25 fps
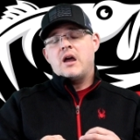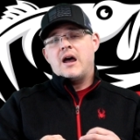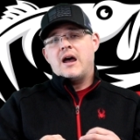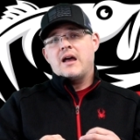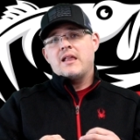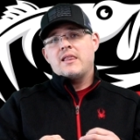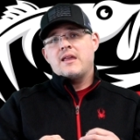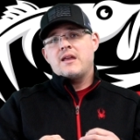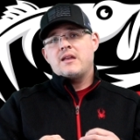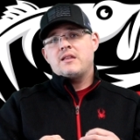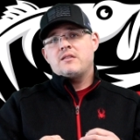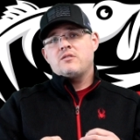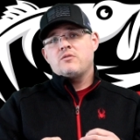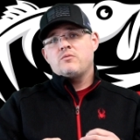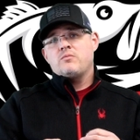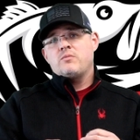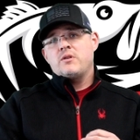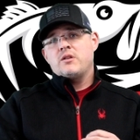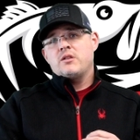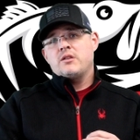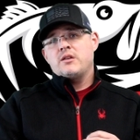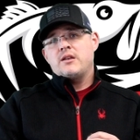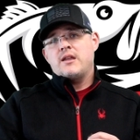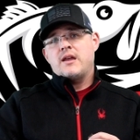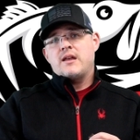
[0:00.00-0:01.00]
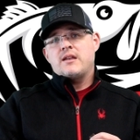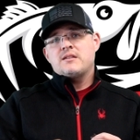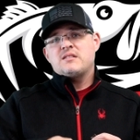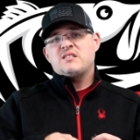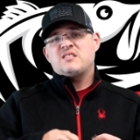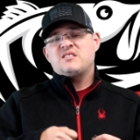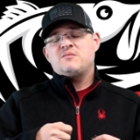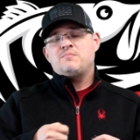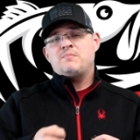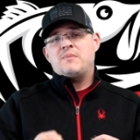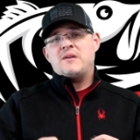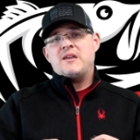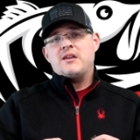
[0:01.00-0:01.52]
I like to reel it at a
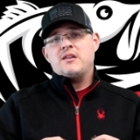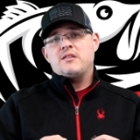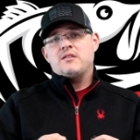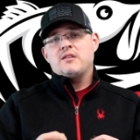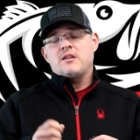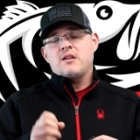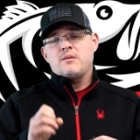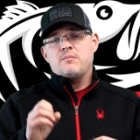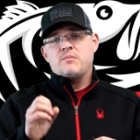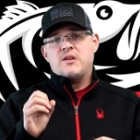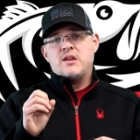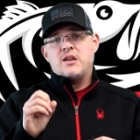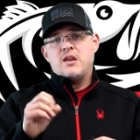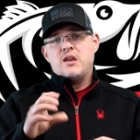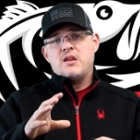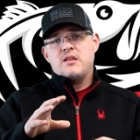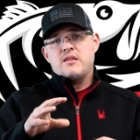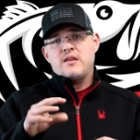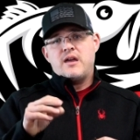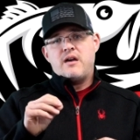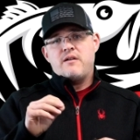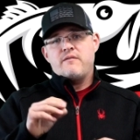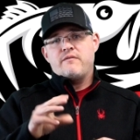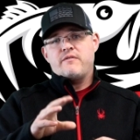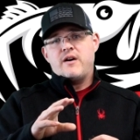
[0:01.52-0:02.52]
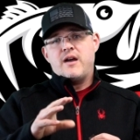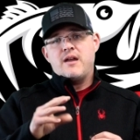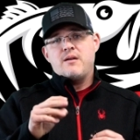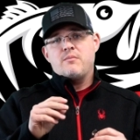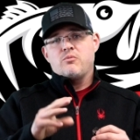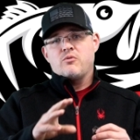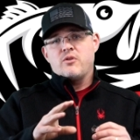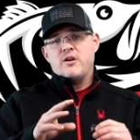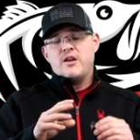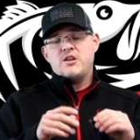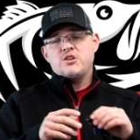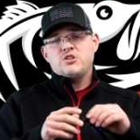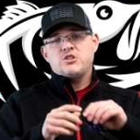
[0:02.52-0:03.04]
speed that I'm getting that
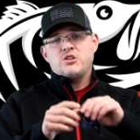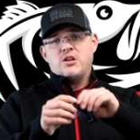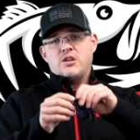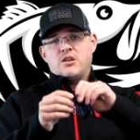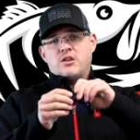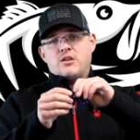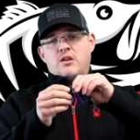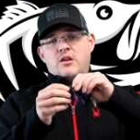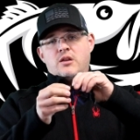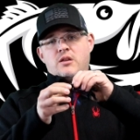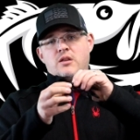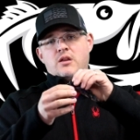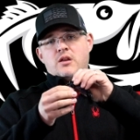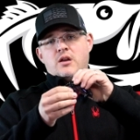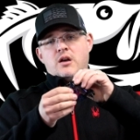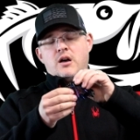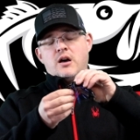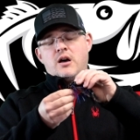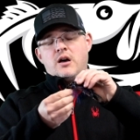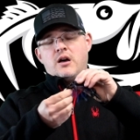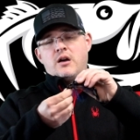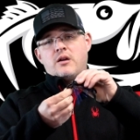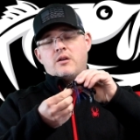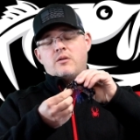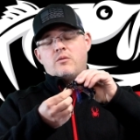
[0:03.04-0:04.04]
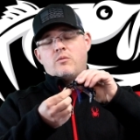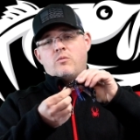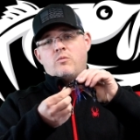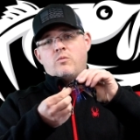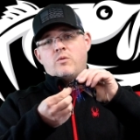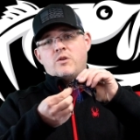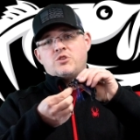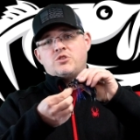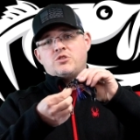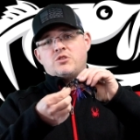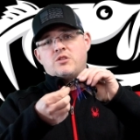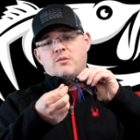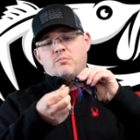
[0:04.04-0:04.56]
vibration
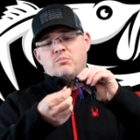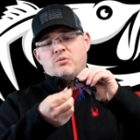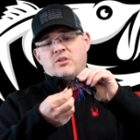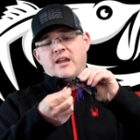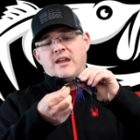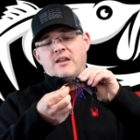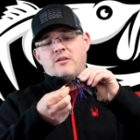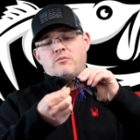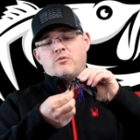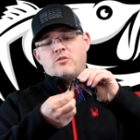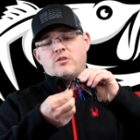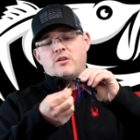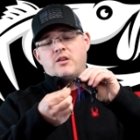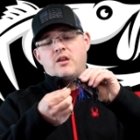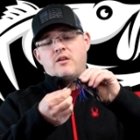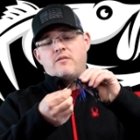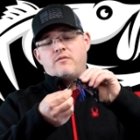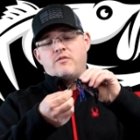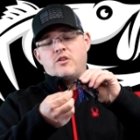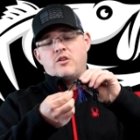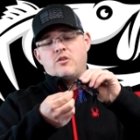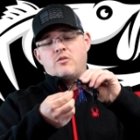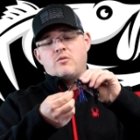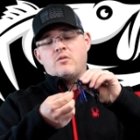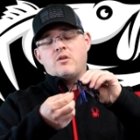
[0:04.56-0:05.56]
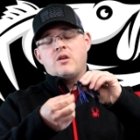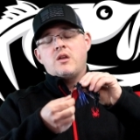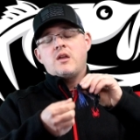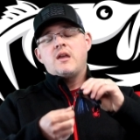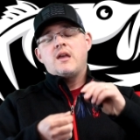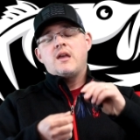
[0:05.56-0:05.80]
which the blade will give you,